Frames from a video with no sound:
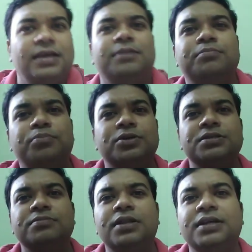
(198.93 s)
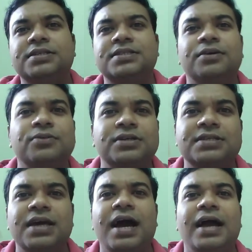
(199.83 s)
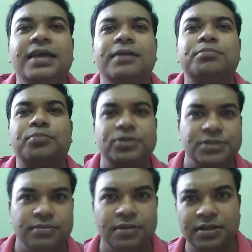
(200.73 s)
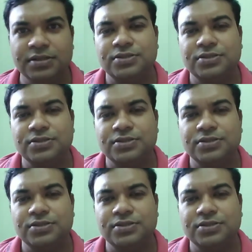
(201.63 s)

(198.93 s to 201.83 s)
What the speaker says: Impossible e nije koy ase I am possible.